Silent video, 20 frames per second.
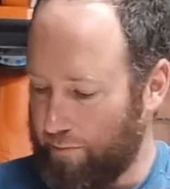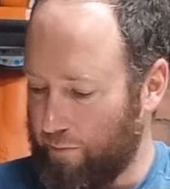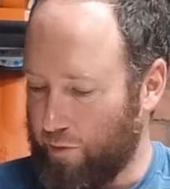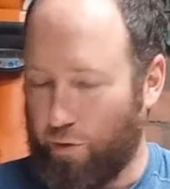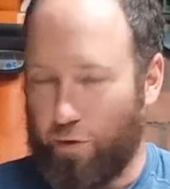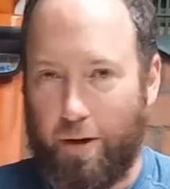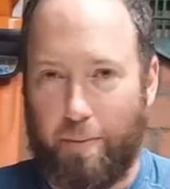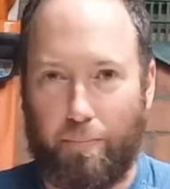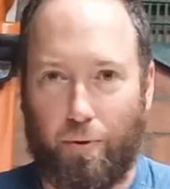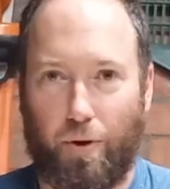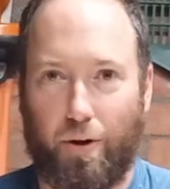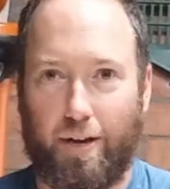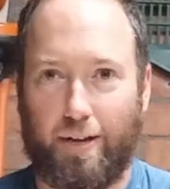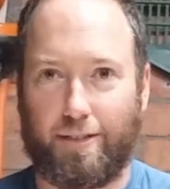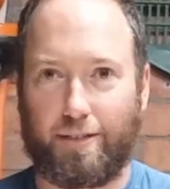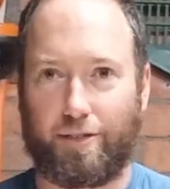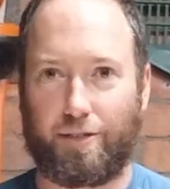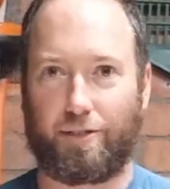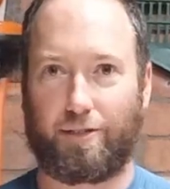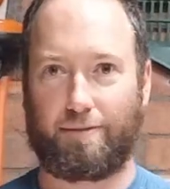3
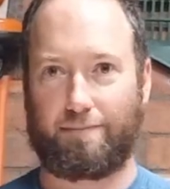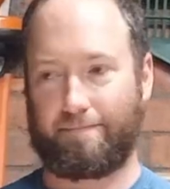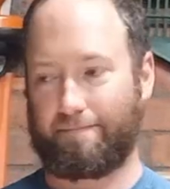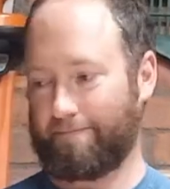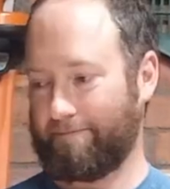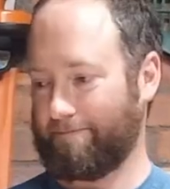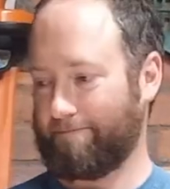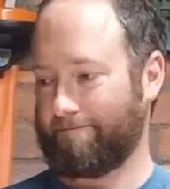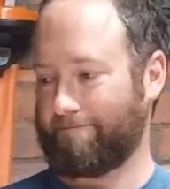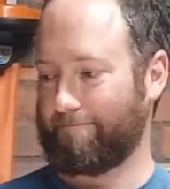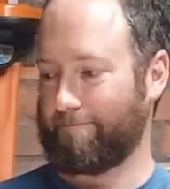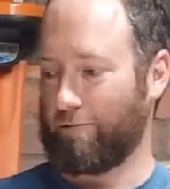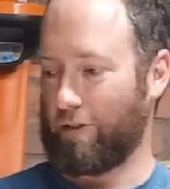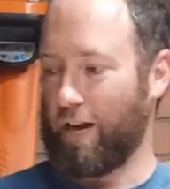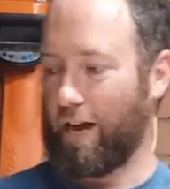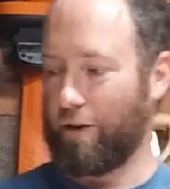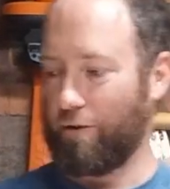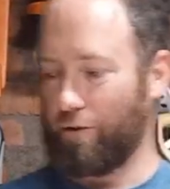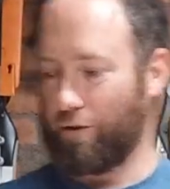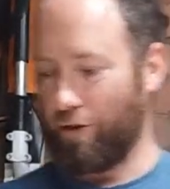products,
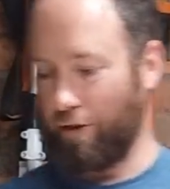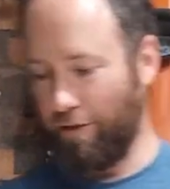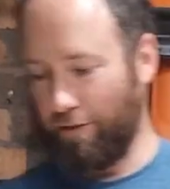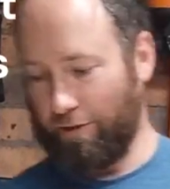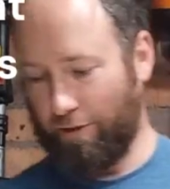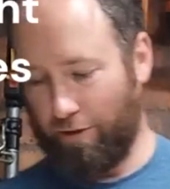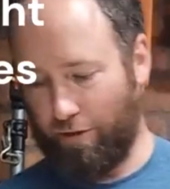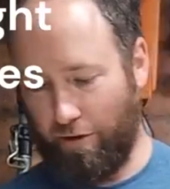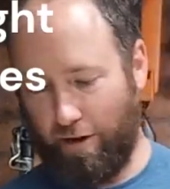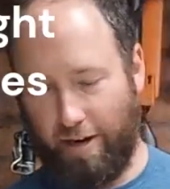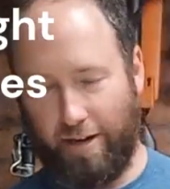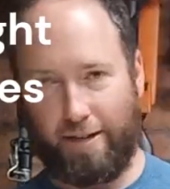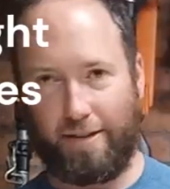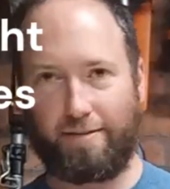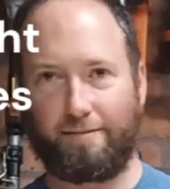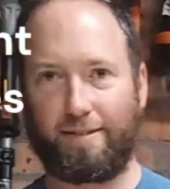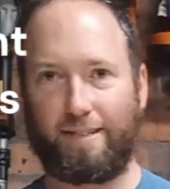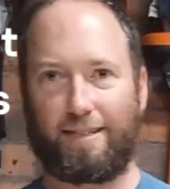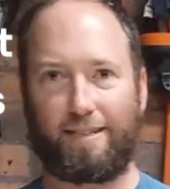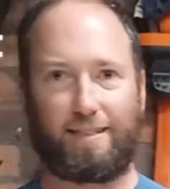$100
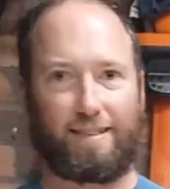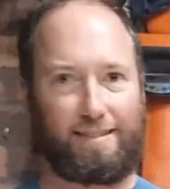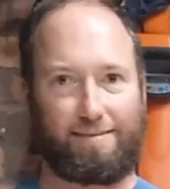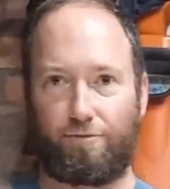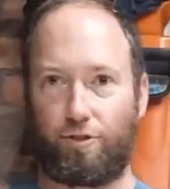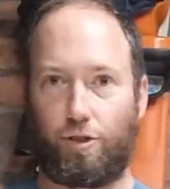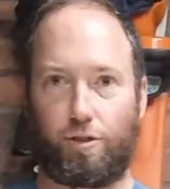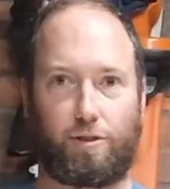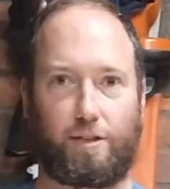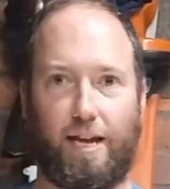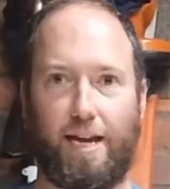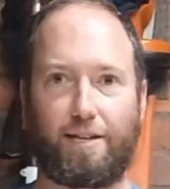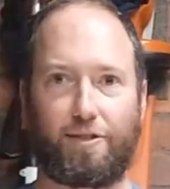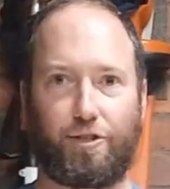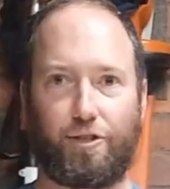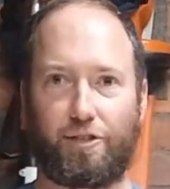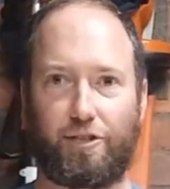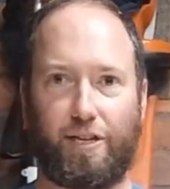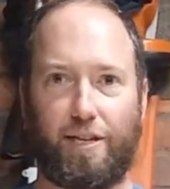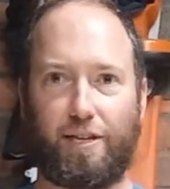Australian. Just add
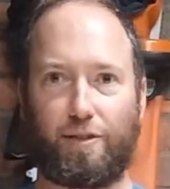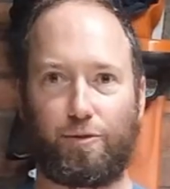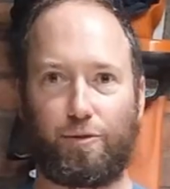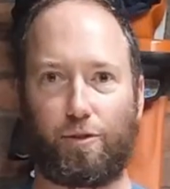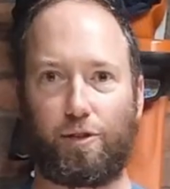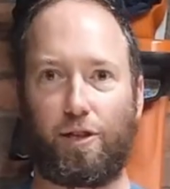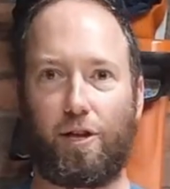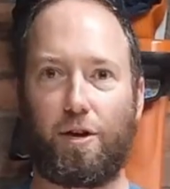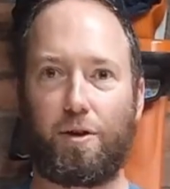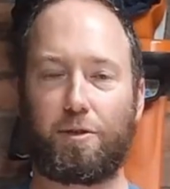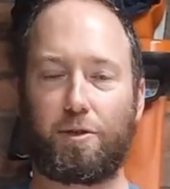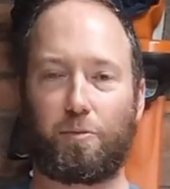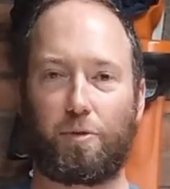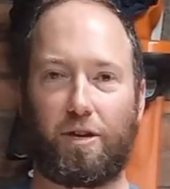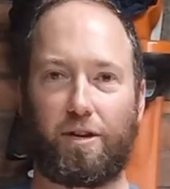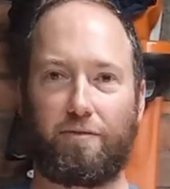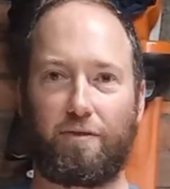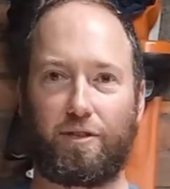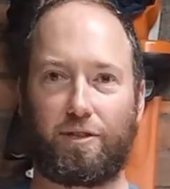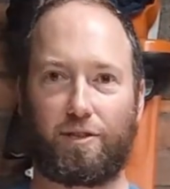your seeds or clones,
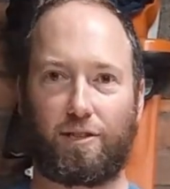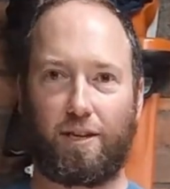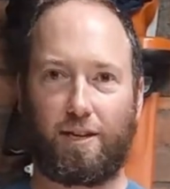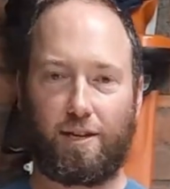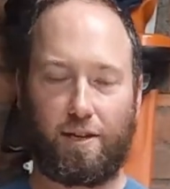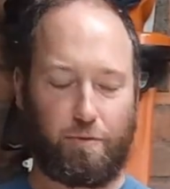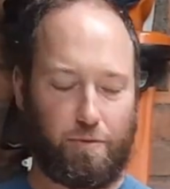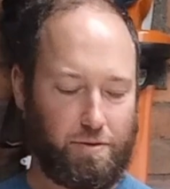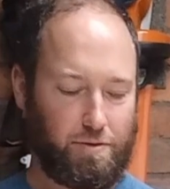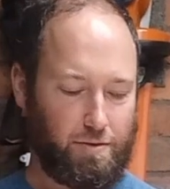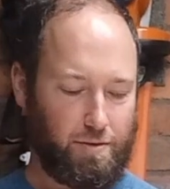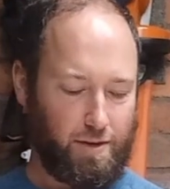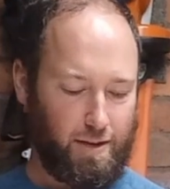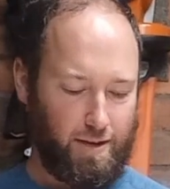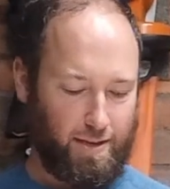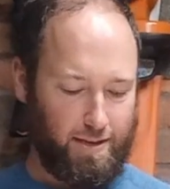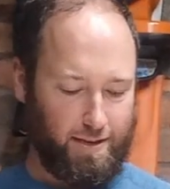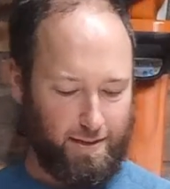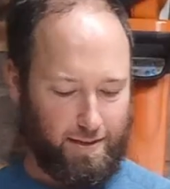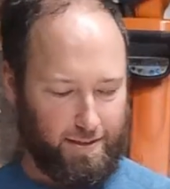whatever you're starting with,
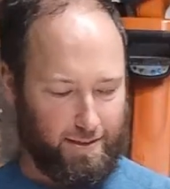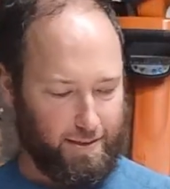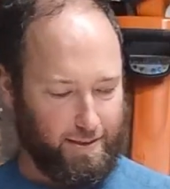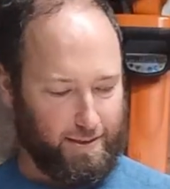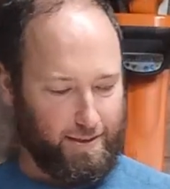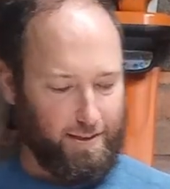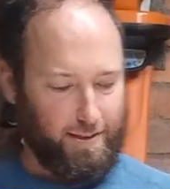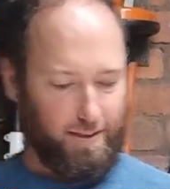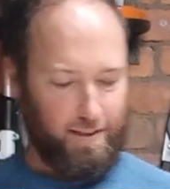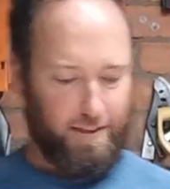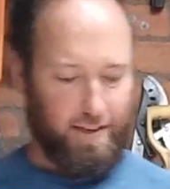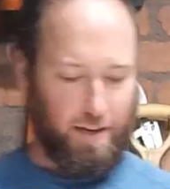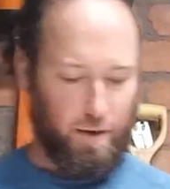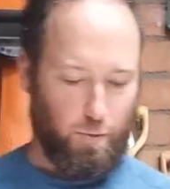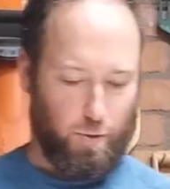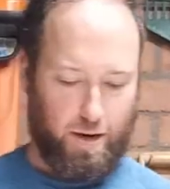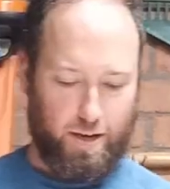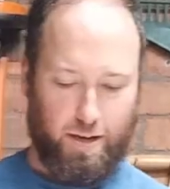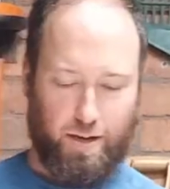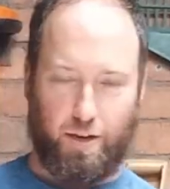and
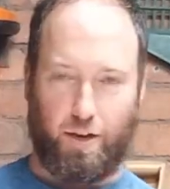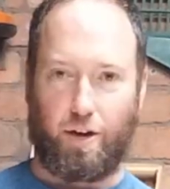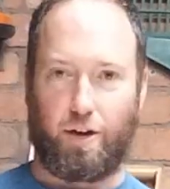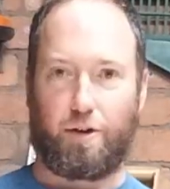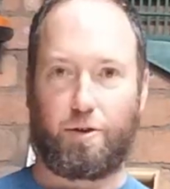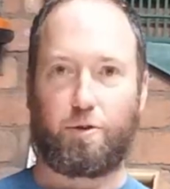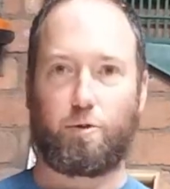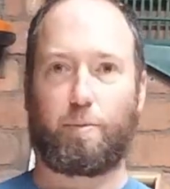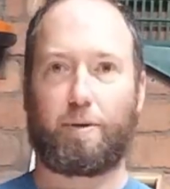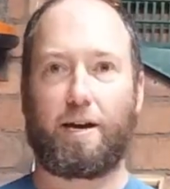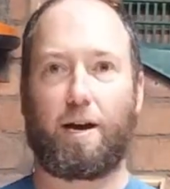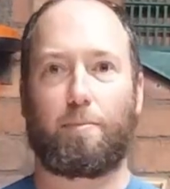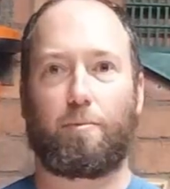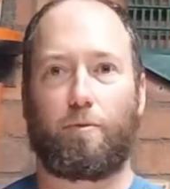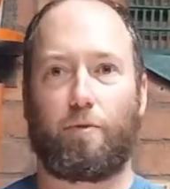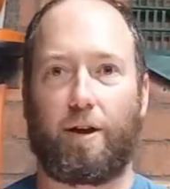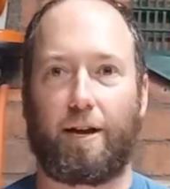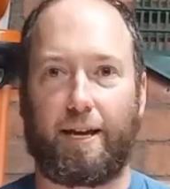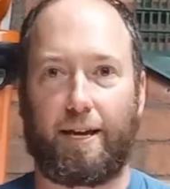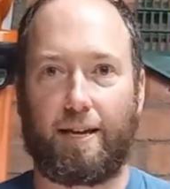away you go. You'll be up
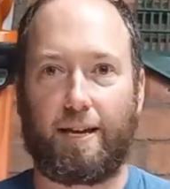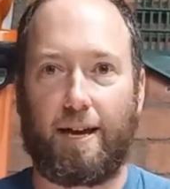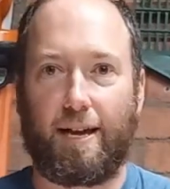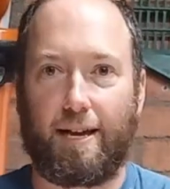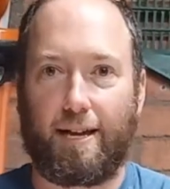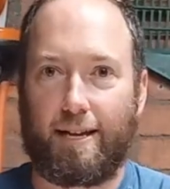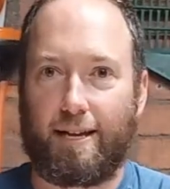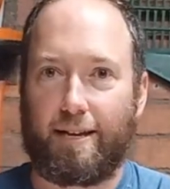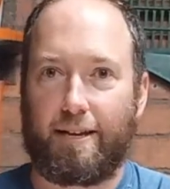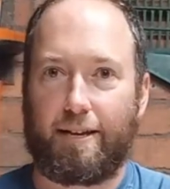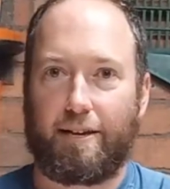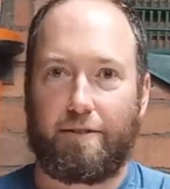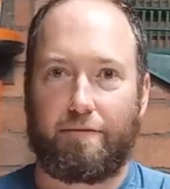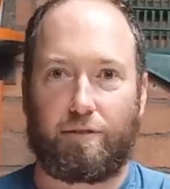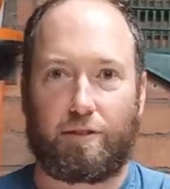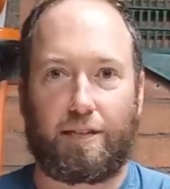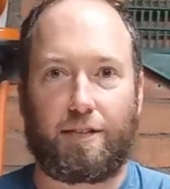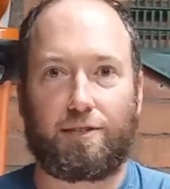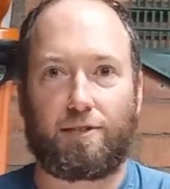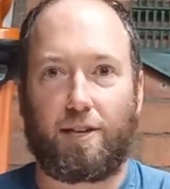and running
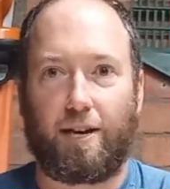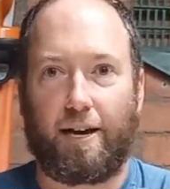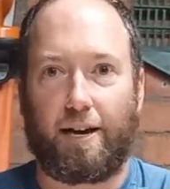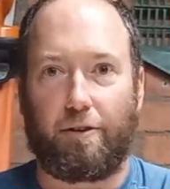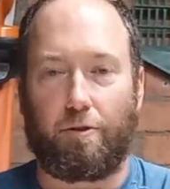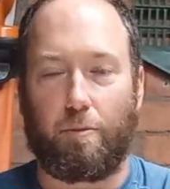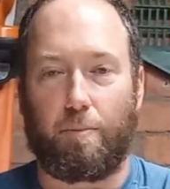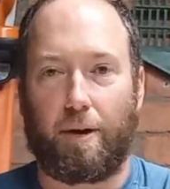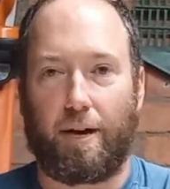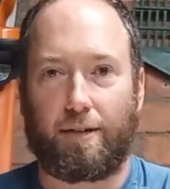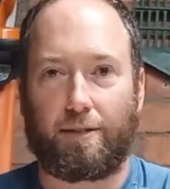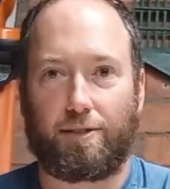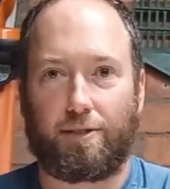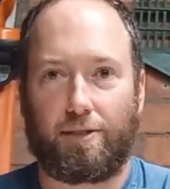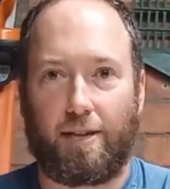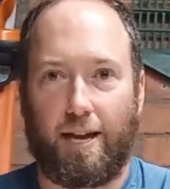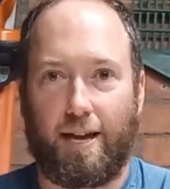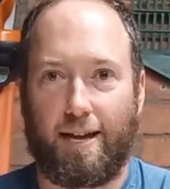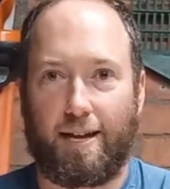for less than $100.